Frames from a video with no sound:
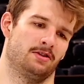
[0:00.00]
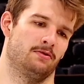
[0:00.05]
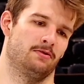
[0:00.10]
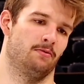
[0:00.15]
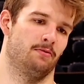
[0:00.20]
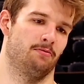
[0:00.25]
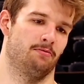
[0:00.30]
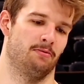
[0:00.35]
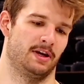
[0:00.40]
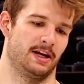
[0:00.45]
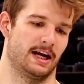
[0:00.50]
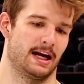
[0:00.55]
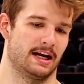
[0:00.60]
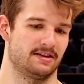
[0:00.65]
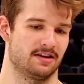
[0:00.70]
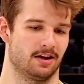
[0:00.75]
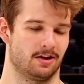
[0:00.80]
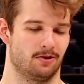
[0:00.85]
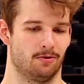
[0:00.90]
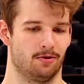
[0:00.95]
My dad's
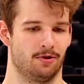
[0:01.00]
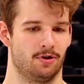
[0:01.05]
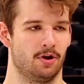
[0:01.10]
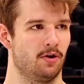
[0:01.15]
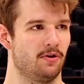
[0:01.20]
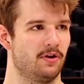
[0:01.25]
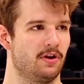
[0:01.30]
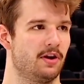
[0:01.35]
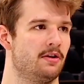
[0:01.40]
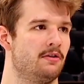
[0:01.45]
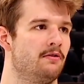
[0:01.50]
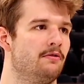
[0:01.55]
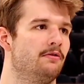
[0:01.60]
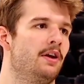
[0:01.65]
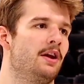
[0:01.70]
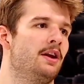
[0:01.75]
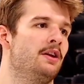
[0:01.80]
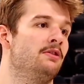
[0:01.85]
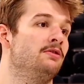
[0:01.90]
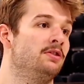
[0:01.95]
like, well, no, they
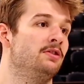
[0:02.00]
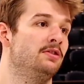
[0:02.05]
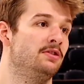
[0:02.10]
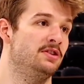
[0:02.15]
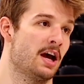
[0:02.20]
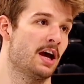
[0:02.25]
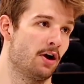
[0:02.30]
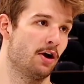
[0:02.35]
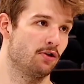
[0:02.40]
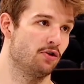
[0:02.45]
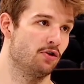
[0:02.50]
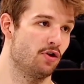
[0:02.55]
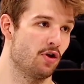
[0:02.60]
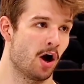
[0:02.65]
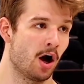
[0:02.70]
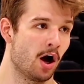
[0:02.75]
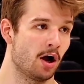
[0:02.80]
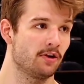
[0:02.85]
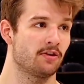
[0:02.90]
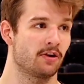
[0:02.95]
didn't tell you
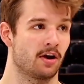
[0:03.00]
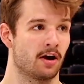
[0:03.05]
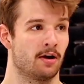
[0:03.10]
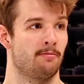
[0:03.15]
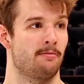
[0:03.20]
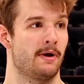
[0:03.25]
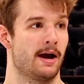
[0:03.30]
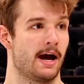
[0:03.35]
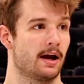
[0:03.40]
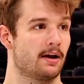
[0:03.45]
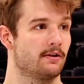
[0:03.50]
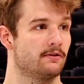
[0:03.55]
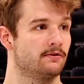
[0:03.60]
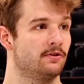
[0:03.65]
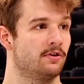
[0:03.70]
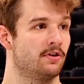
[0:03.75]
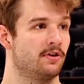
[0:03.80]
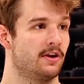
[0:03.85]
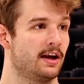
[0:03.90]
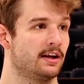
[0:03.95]
not to come back
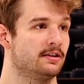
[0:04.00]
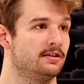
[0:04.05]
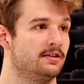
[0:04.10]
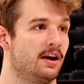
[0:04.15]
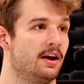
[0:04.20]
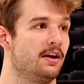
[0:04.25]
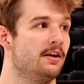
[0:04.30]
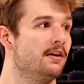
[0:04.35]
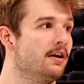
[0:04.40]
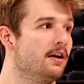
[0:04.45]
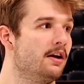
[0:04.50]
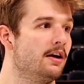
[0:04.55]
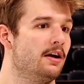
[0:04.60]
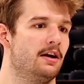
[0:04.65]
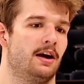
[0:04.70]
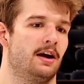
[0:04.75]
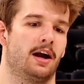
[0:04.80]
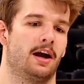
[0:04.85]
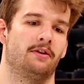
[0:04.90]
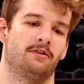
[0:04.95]
for the next day.
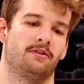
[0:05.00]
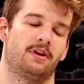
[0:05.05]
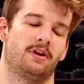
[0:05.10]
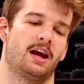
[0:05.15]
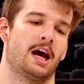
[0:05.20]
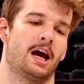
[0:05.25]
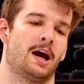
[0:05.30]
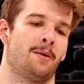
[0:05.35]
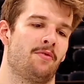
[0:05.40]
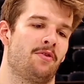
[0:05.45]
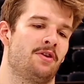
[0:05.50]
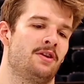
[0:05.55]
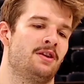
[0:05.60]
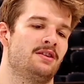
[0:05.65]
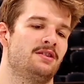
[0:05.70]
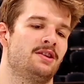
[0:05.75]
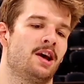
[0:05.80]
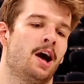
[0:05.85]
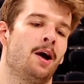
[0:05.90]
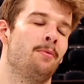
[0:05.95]
And I was like, yeah, but they
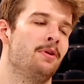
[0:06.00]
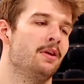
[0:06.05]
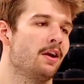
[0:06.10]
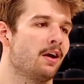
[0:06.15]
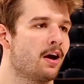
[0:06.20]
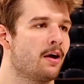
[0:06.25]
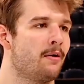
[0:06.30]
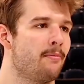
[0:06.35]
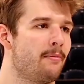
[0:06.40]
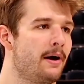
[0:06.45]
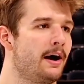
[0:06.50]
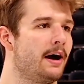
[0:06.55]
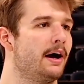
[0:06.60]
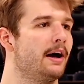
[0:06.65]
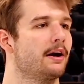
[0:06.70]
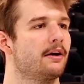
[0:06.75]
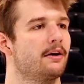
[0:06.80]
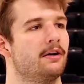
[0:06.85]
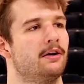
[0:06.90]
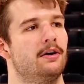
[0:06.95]
didn't tell me to come
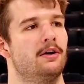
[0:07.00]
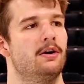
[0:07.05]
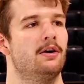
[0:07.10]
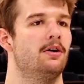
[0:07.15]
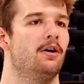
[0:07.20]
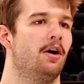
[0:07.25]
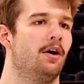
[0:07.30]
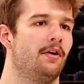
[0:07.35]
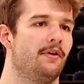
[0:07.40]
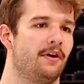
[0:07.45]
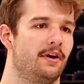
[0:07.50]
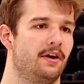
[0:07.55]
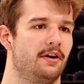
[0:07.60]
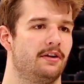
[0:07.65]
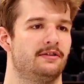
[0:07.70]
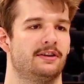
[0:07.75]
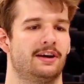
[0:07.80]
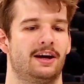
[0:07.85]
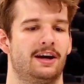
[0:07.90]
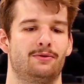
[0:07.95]
back, all
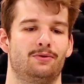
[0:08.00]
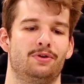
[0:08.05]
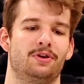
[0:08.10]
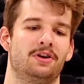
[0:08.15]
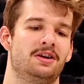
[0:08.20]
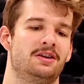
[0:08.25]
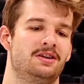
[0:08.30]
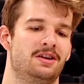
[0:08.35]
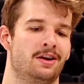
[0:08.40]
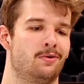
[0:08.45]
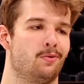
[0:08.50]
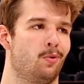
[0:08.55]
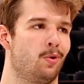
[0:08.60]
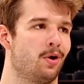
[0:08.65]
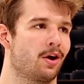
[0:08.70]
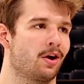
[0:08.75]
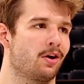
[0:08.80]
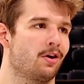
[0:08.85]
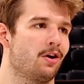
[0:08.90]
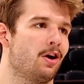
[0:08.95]
this. And I really didn't
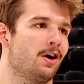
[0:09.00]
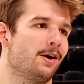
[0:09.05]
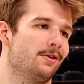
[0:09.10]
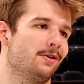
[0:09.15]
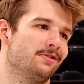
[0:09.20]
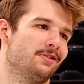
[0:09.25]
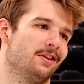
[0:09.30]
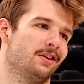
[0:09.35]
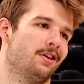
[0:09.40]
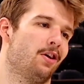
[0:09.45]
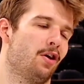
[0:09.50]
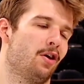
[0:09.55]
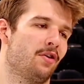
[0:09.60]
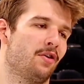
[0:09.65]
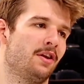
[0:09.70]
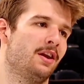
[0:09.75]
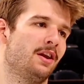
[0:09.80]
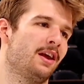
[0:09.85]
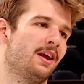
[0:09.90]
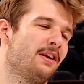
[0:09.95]
want to go. I was like, oh, they
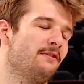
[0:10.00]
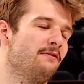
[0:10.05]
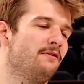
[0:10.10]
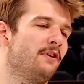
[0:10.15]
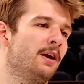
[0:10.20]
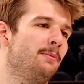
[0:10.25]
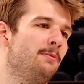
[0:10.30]
didn't like invite me